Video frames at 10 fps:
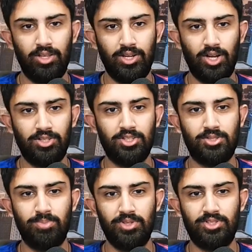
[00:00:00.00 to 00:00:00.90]
not to
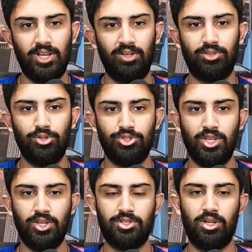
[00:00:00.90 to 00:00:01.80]
sound too
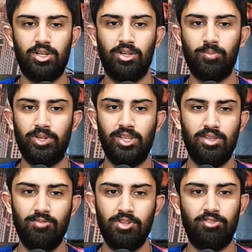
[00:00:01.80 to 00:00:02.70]
sinister here, but
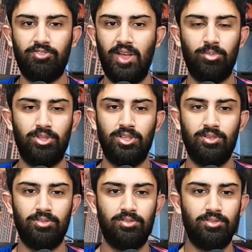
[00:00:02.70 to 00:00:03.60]
even your
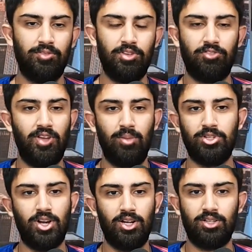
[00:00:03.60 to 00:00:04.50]
family
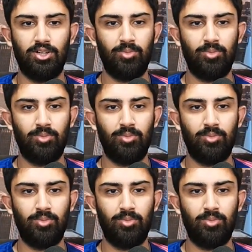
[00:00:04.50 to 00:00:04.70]
doctor.